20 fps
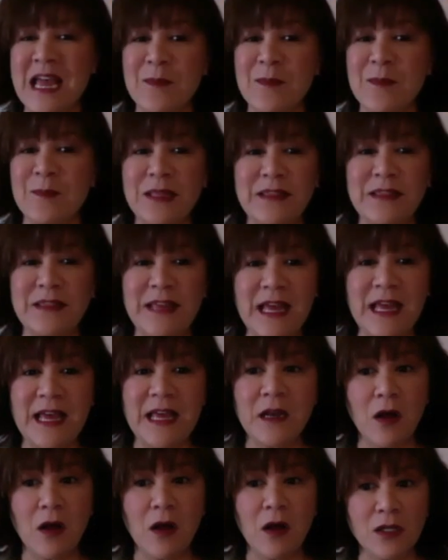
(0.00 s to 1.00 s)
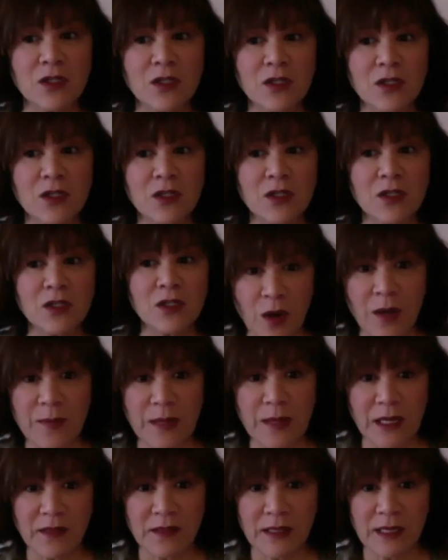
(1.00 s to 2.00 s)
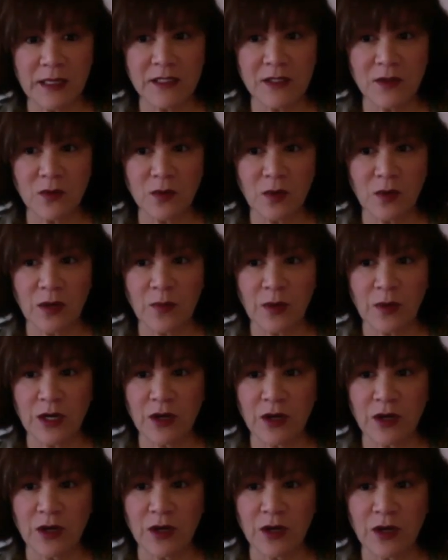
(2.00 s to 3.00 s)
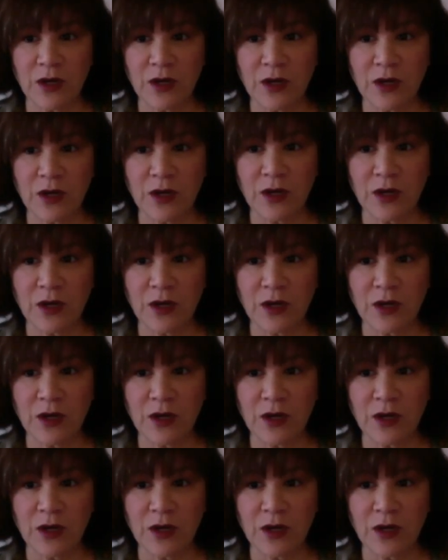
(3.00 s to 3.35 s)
But then also transcribing, I think, is a great way to go.